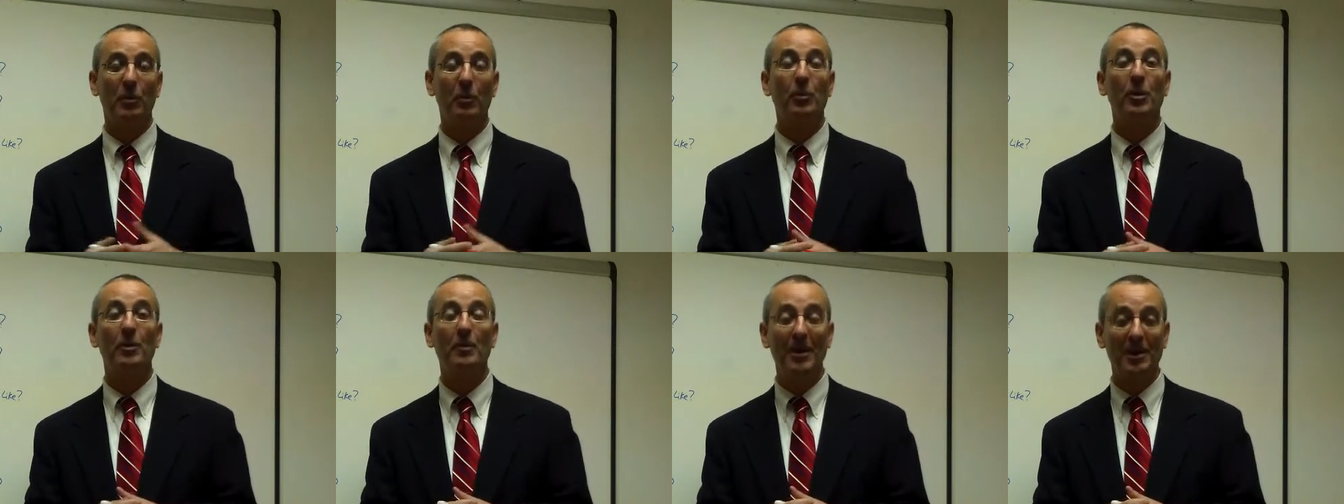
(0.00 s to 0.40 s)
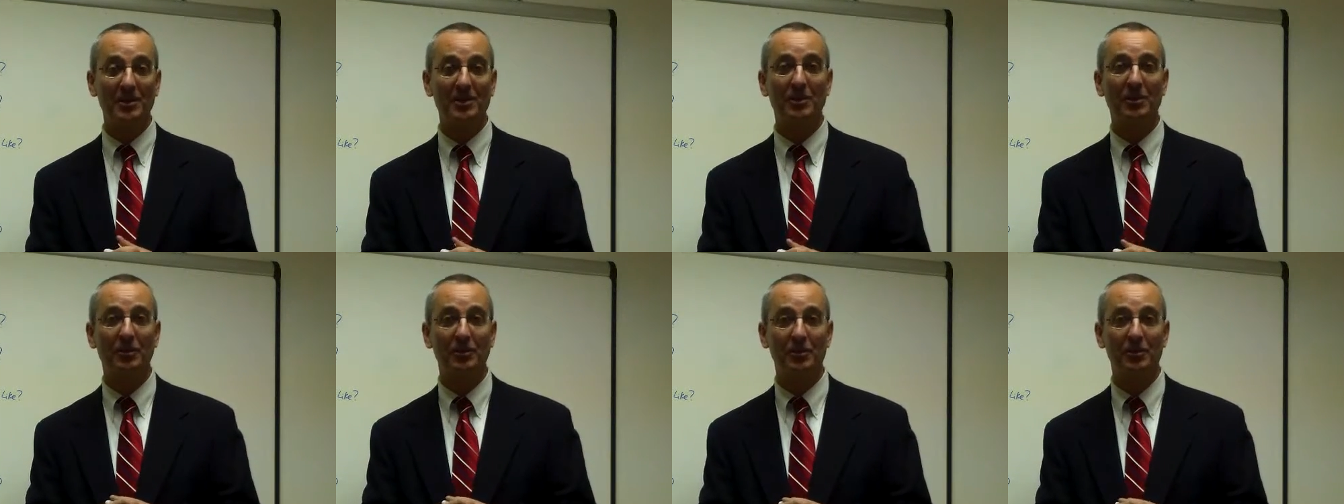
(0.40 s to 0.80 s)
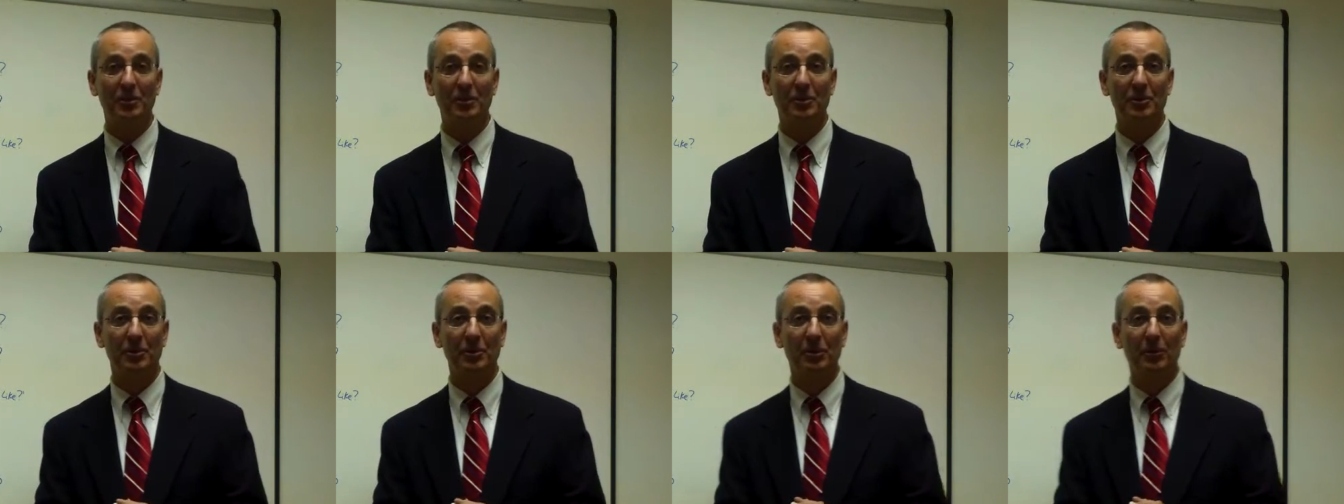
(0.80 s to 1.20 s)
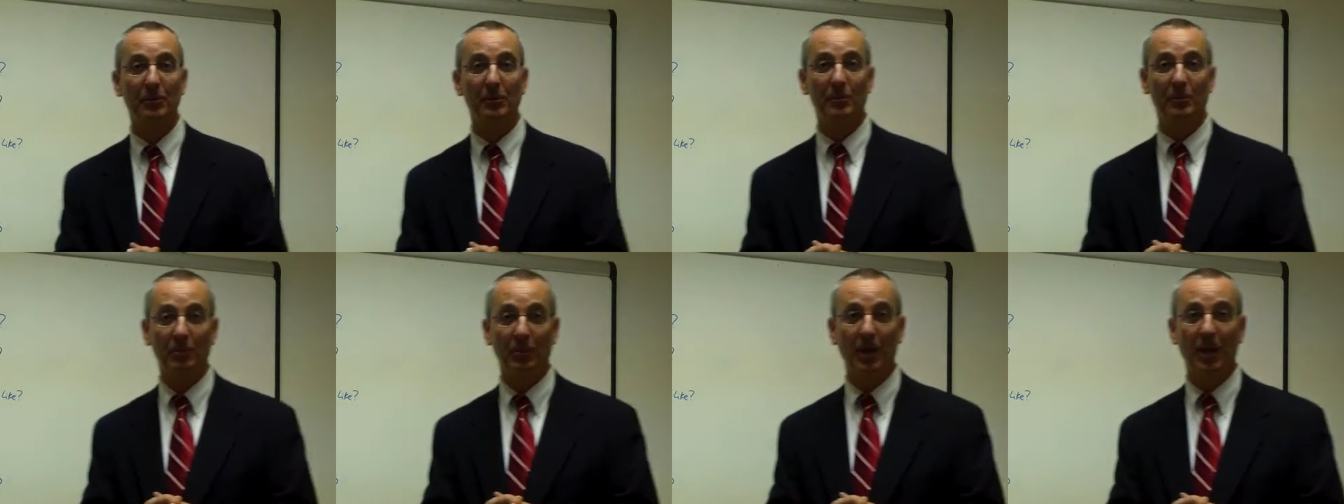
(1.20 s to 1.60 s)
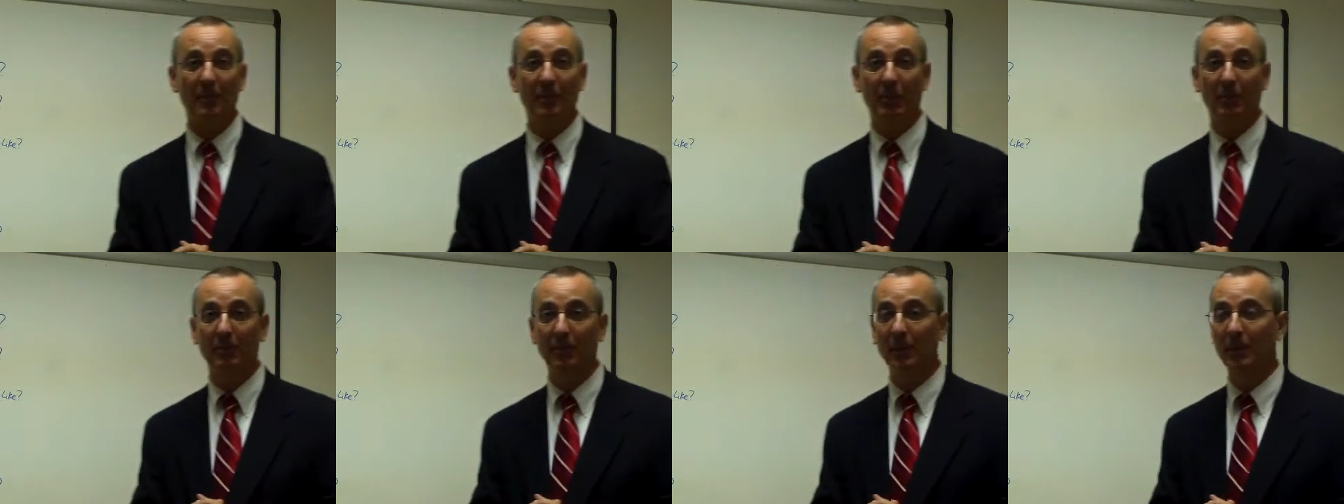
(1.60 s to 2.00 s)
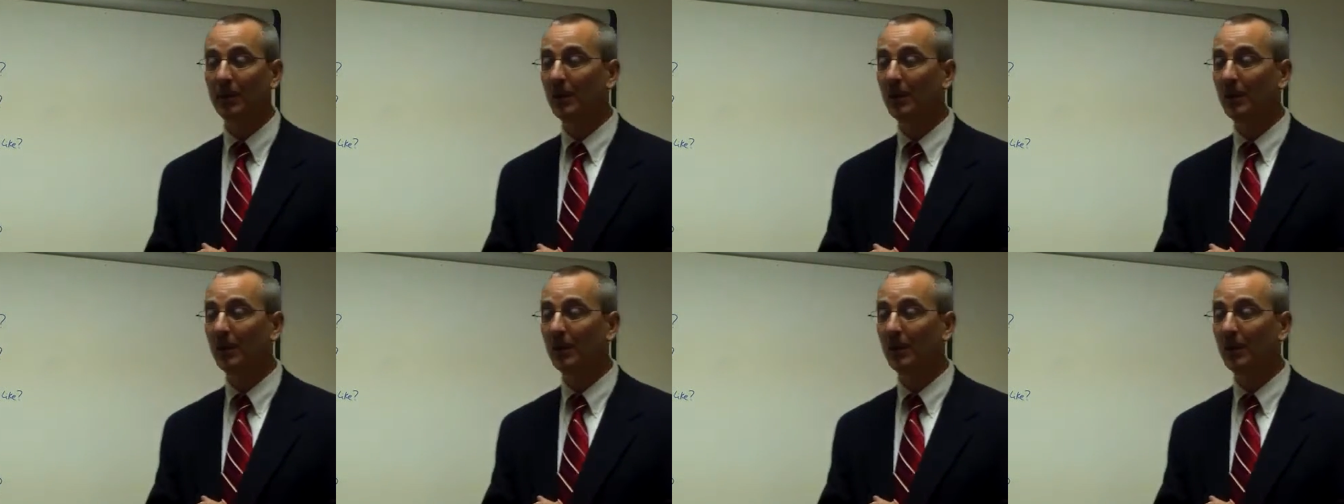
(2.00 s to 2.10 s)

or the best solution to your problem.